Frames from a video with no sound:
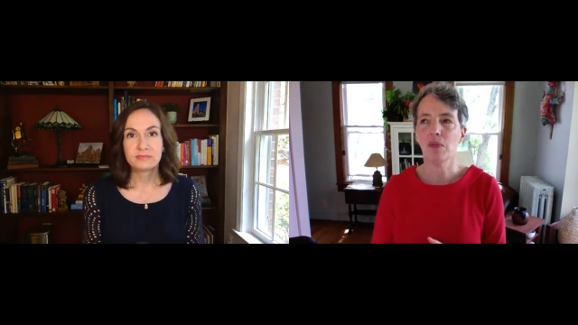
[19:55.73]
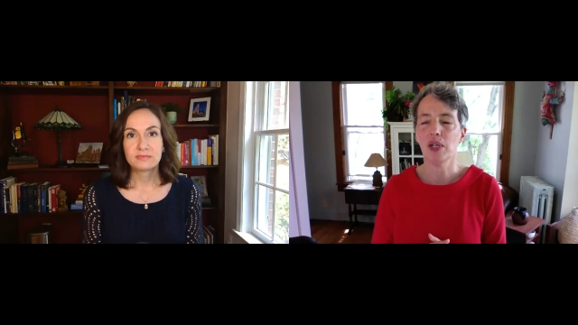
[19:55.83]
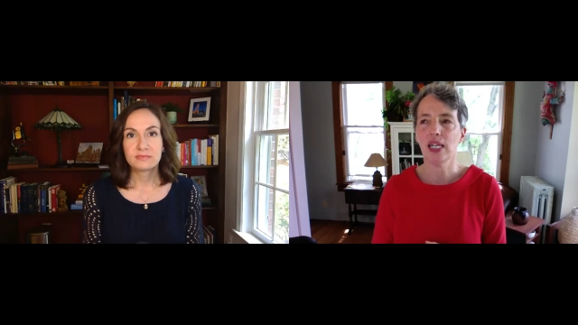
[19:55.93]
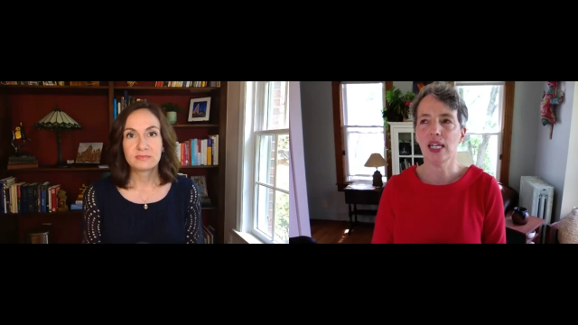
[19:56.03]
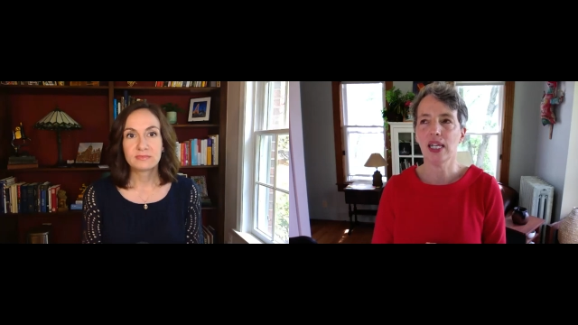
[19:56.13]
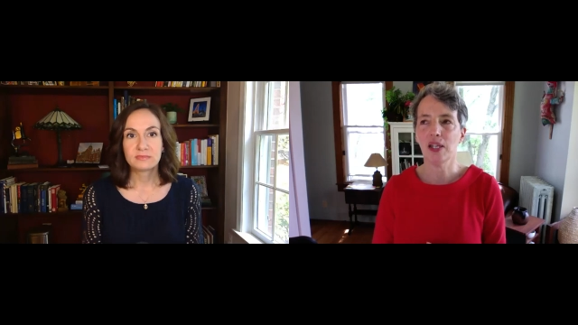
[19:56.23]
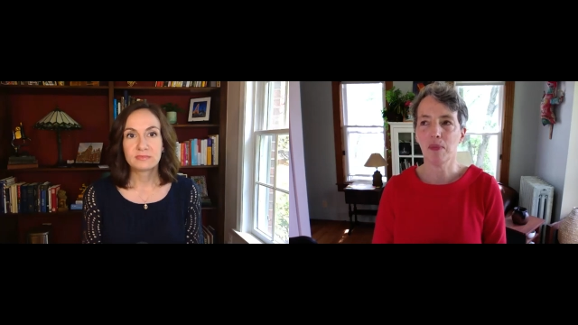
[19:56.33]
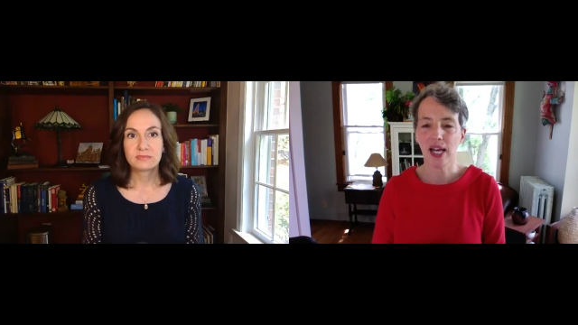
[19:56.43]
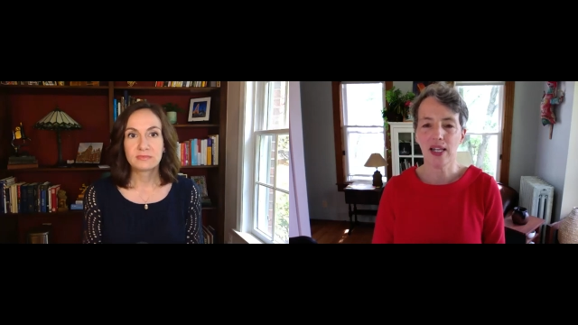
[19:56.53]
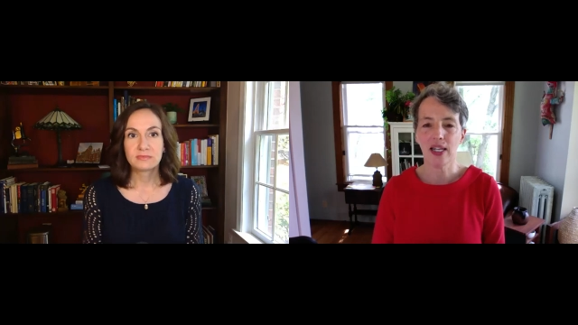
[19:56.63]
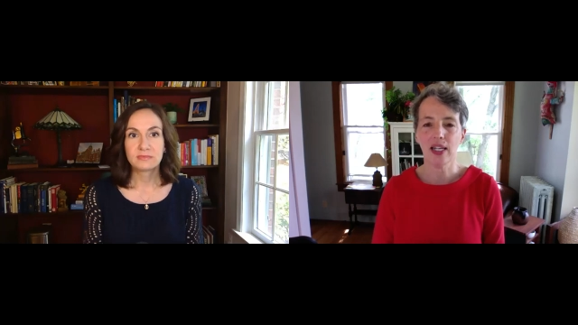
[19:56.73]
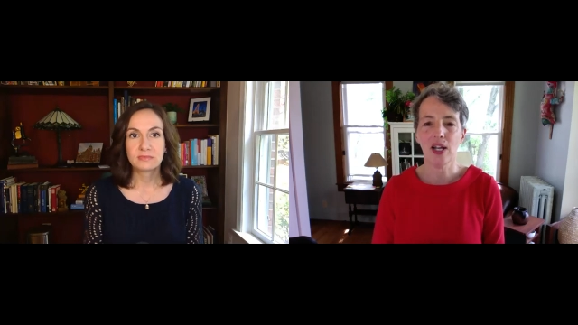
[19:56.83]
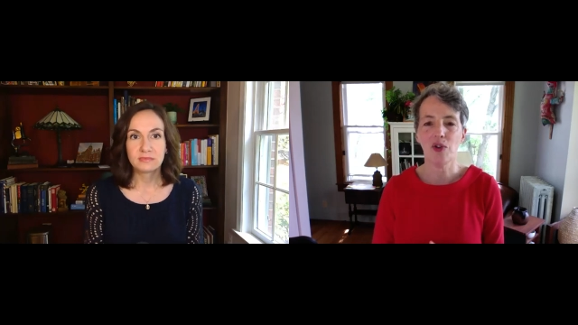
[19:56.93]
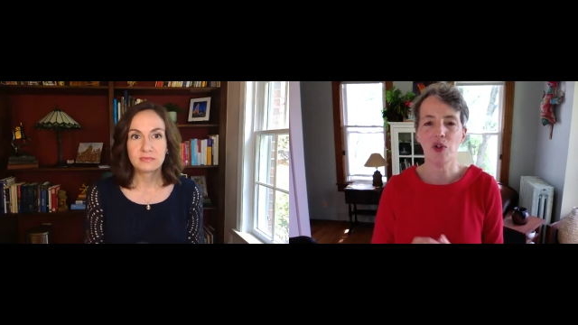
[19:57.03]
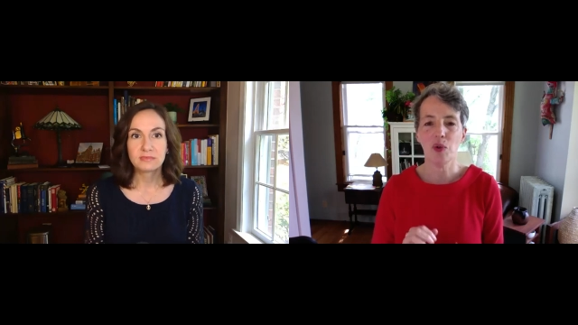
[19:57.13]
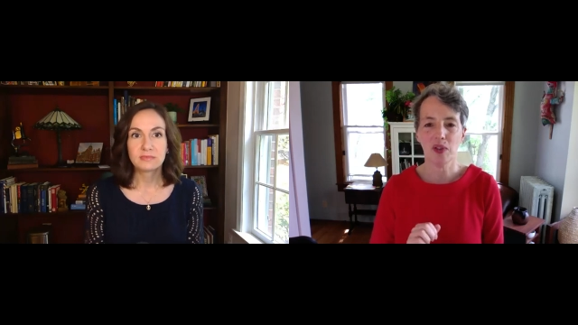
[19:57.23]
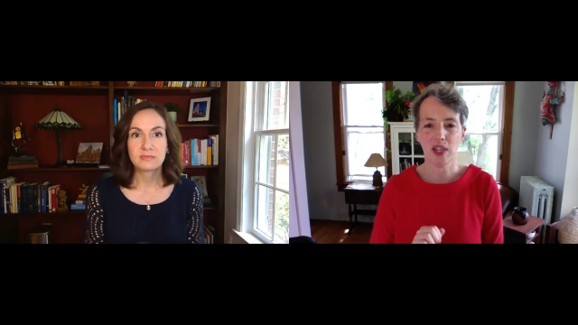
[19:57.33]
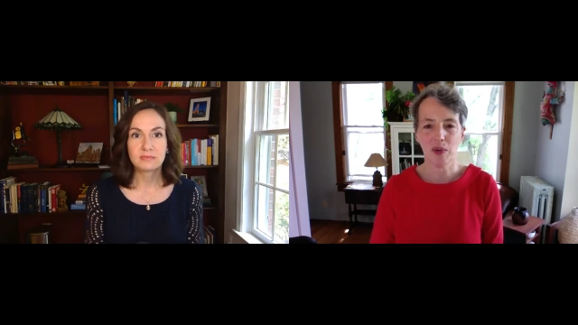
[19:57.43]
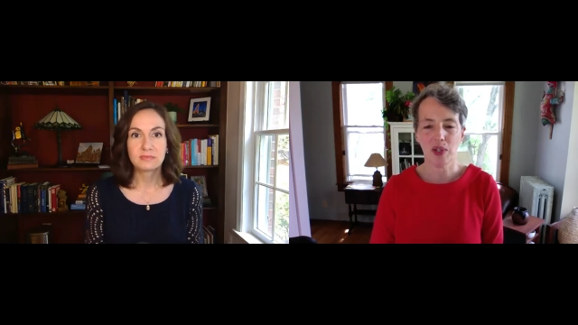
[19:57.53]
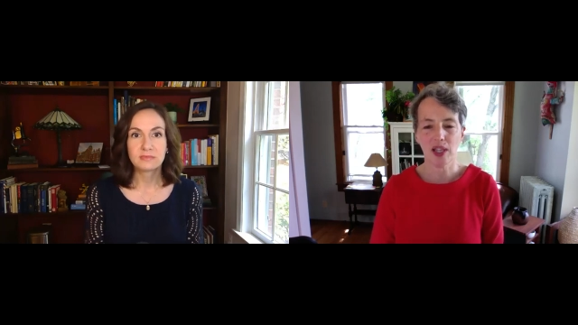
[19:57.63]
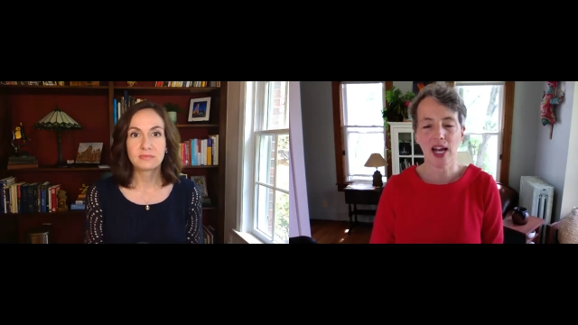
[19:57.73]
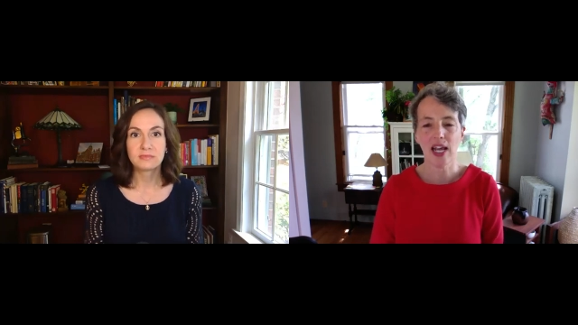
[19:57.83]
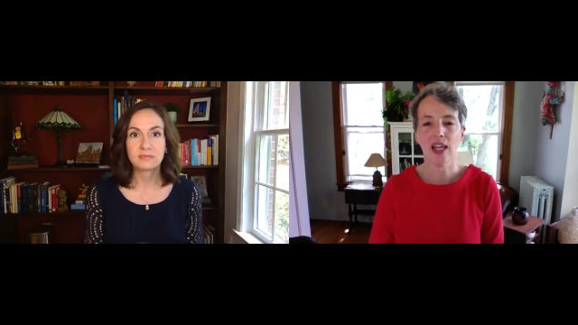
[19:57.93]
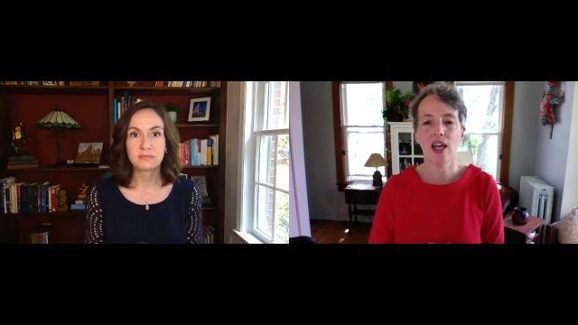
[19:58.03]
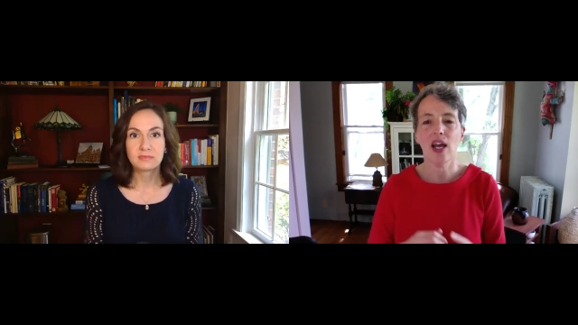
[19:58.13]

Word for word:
Speaker 1: be independent and do what they would like